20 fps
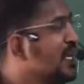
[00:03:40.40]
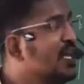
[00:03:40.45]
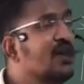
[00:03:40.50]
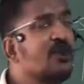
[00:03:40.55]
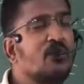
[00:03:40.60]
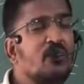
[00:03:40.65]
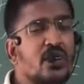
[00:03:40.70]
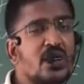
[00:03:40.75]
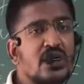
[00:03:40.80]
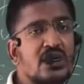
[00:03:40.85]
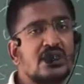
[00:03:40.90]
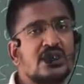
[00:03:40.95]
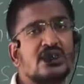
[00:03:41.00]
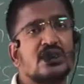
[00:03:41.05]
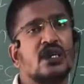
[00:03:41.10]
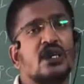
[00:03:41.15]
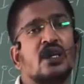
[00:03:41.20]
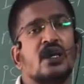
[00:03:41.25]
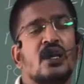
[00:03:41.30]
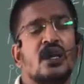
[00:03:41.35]

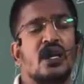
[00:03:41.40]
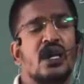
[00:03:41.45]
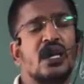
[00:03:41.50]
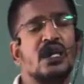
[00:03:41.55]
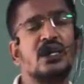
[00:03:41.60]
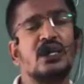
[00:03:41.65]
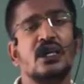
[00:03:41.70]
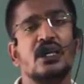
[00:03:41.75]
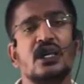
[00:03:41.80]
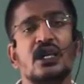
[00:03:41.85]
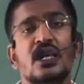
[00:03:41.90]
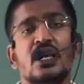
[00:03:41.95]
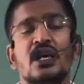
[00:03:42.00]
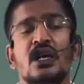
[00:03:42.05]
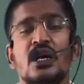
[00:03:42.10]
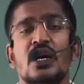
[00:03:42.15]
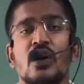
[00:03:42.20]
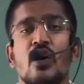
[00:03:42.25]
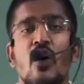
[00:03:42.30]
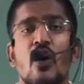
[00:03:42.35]
numbers in
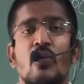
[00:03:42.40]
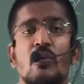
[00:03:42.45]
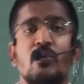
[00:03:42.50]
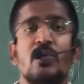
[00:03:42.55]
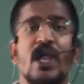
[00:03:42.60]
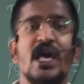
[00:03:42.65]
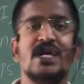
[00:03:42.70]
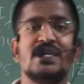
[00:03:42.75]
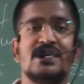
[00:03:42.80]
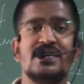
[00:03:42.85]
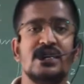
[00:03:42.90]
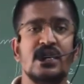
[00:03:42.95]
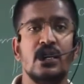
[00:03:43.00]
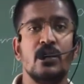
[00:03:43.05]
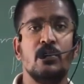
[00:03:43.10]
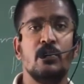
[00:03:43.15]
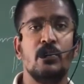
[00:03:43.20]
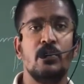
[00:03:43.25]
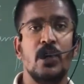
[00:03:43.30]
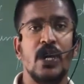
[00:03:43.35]

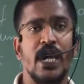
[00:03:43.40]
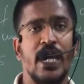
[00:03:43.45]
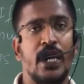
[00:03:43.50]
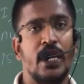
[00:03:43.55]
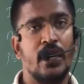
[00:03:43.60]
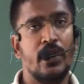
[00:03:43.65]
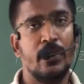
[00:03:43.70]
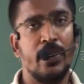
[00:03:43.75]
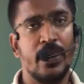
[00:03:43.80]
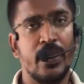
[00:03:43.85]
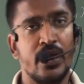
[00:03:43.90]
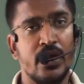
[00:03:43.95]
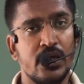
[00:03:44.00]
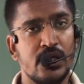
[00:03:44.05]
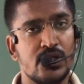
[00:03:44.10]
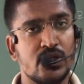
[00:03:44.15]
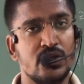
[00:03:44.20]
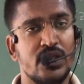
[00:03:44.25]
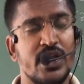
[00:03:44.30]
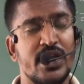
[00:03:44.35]
complex plane.
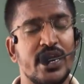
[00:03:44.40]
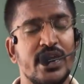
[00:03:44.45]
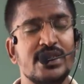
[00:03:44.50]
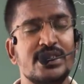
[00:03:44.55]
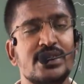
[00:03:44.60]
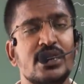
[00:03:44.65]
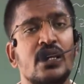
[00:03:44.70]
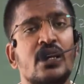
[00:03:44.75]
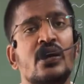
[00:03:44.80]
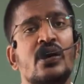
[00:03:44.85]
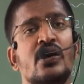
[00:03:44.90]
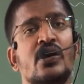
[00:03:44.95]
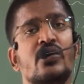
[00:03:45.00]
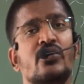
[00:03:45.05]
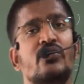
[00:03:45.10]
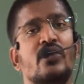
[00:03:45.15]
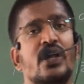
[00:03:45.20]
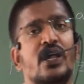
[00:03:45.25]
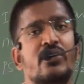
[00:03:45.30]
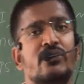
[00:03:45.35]
So that is,
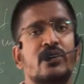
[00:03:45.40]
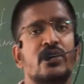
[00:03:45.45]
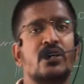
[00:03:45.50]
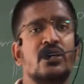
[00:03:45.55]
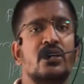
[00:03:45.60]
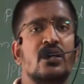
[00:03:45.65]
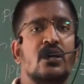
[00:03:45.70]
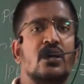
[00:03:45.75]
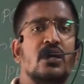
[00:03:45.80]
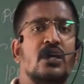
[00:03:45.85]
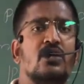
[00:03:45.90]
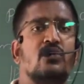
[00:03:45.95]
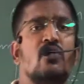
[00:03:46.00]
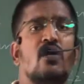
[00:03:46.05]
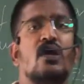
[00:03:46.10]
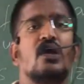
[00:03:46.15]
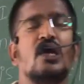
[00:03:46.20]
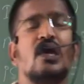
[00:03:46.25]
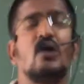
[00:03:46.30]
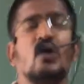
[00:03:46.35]
whenever you
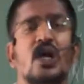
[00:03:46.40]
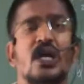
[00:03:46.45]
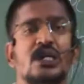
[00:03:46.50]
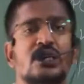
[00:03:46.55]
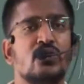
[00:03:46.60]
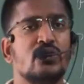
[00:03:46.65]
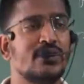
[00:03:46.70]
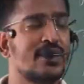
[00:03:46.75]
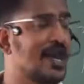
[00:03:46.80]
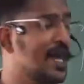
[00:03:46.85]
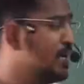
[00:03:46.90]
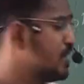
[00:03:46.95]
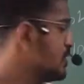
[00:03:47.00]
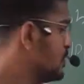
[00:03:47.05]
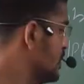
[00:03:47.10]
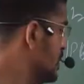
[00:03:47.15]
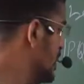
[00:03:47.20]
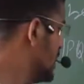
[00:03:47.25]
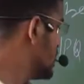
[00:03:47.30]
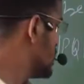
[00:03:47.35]
are going to
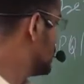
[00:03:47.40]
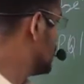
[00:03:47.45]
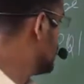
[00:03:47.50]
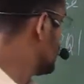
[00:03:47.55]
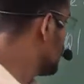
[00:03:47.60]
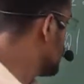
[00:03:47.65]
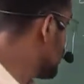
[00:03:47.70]
calculate